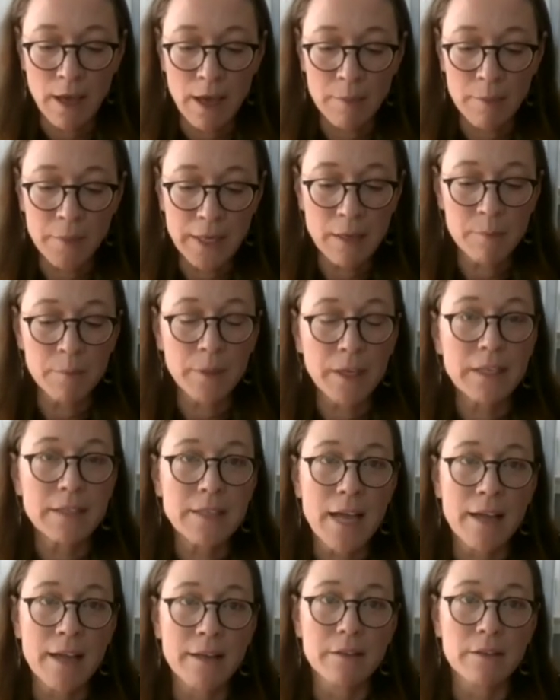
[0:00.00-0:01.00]
I became
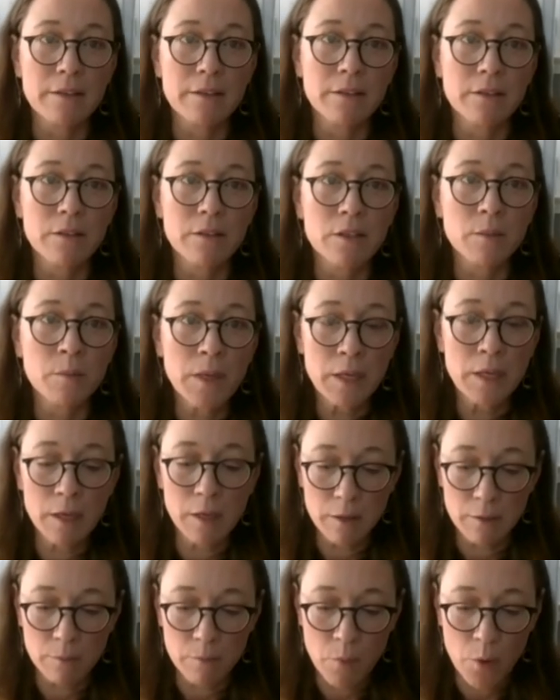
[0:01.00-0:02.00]
content to
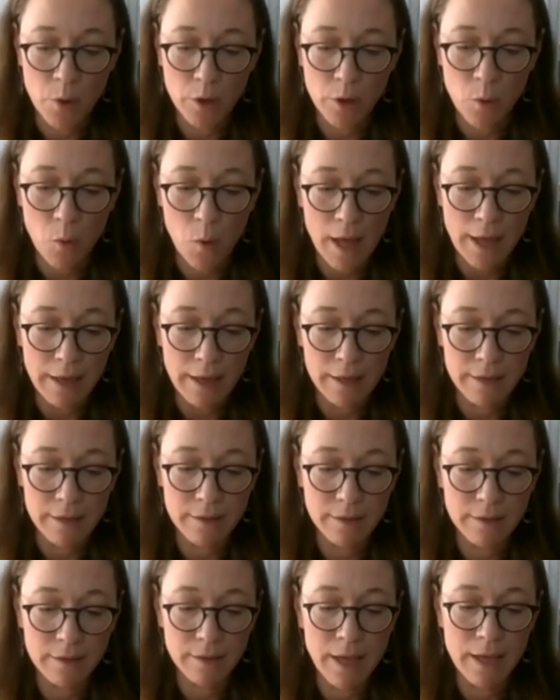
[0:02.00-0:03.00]
be more
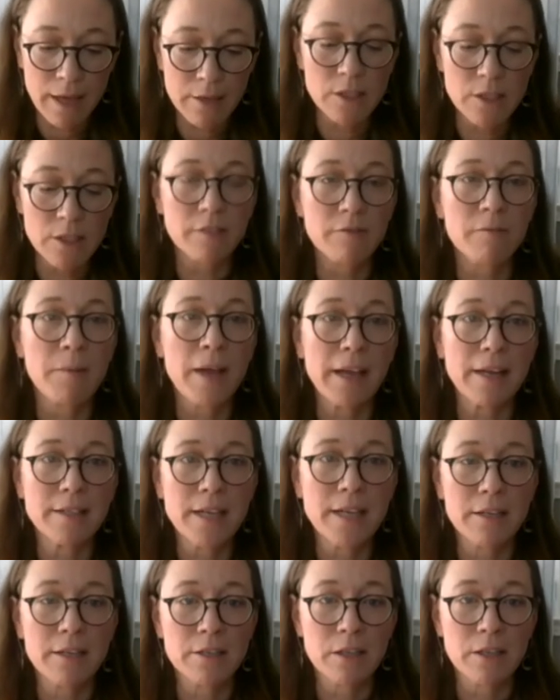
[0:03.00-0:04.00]
quiet and shift my
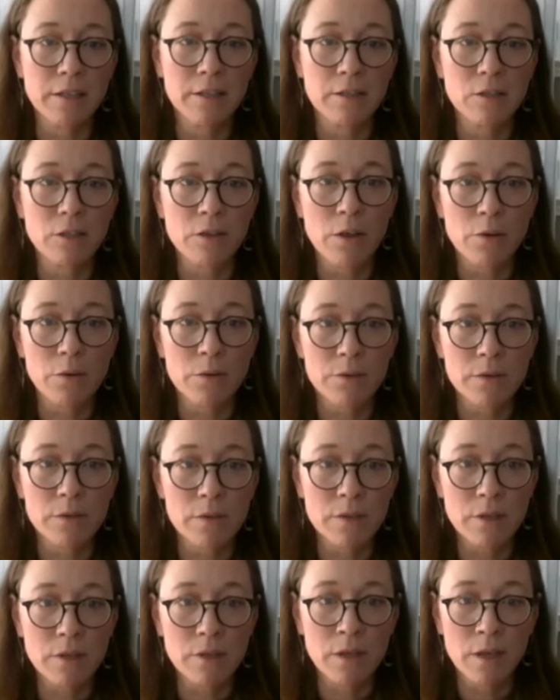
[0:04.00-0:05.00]
attention to
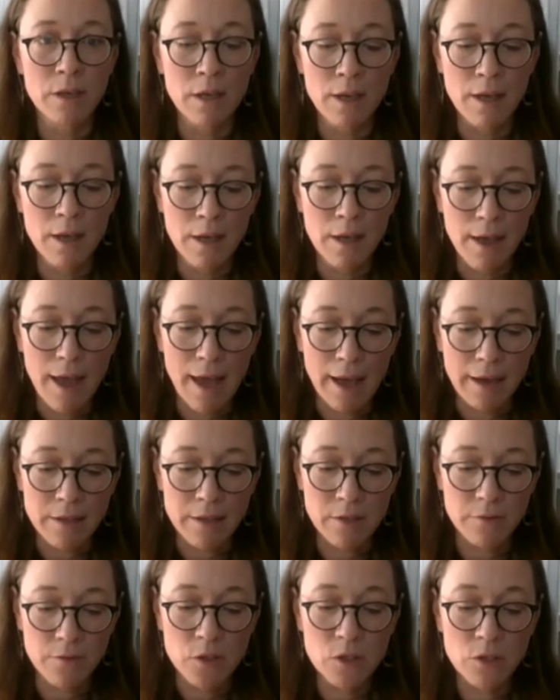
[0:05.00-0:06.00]
those
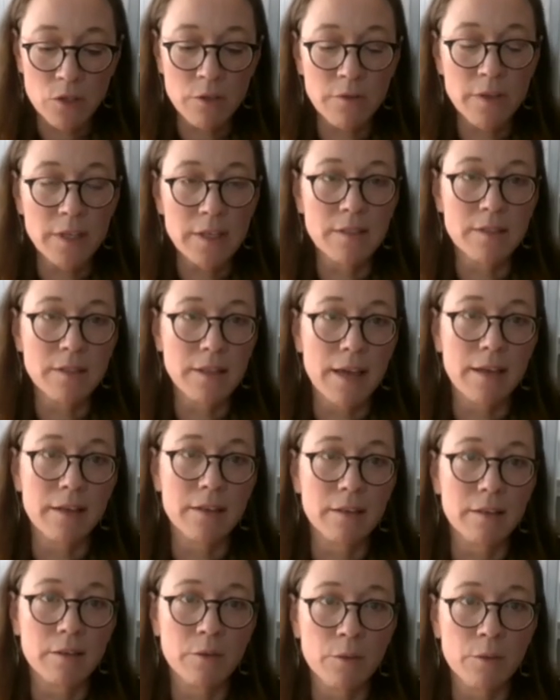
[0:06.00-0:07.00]
acts of service
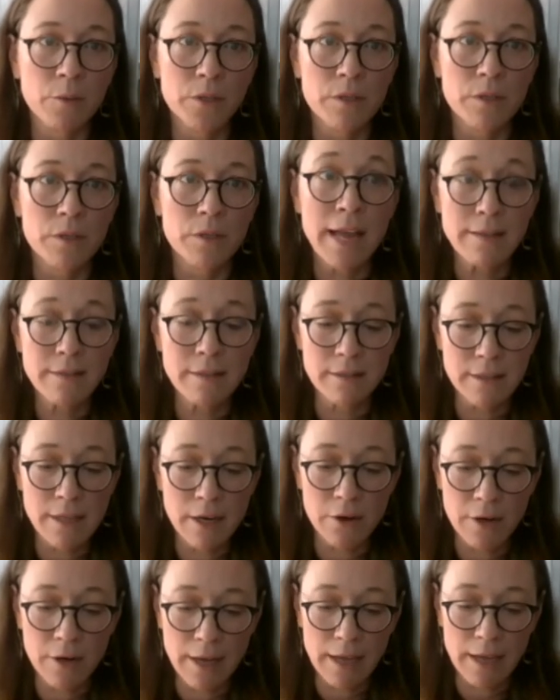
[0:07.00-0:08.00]
that were
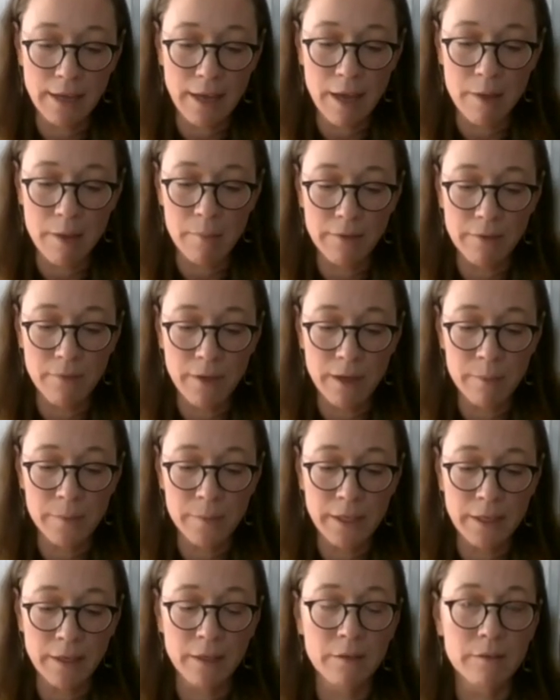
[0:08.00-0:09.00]
necessary and kept my
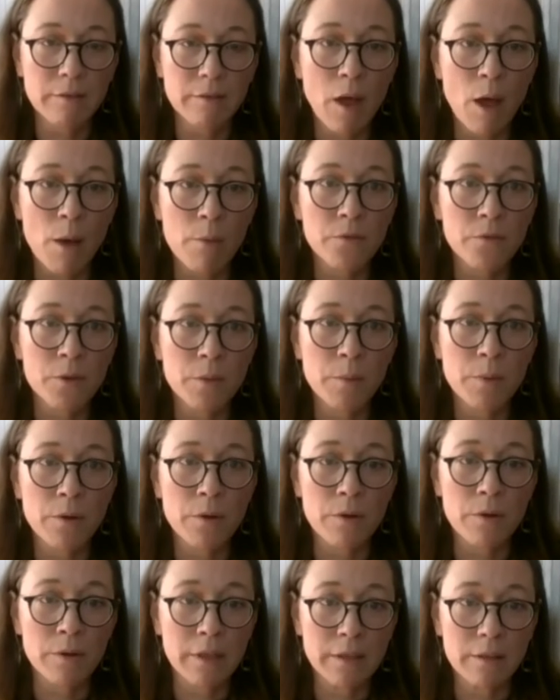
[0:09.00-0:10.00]
family
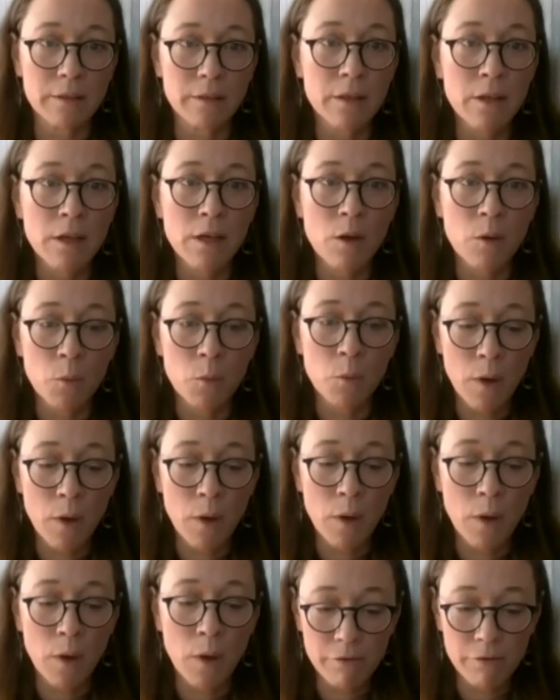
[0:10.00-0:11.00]
comfortable and
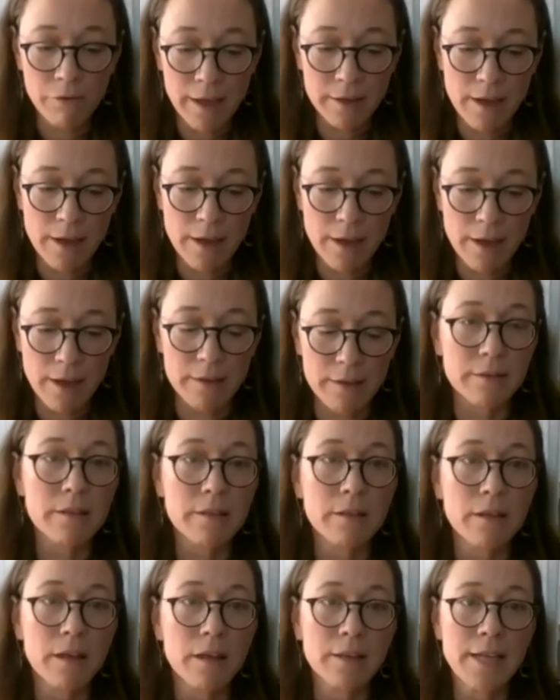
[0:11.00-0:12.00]
well-fed
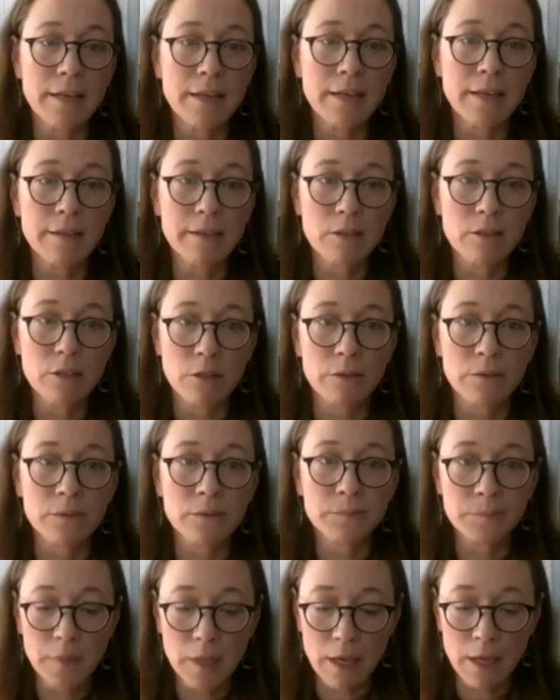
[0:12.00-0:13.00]
and attended
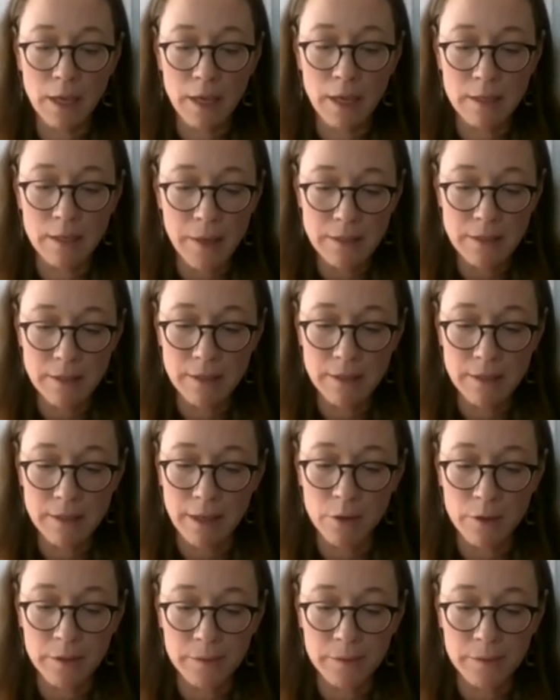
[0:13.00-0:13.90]
to as best as I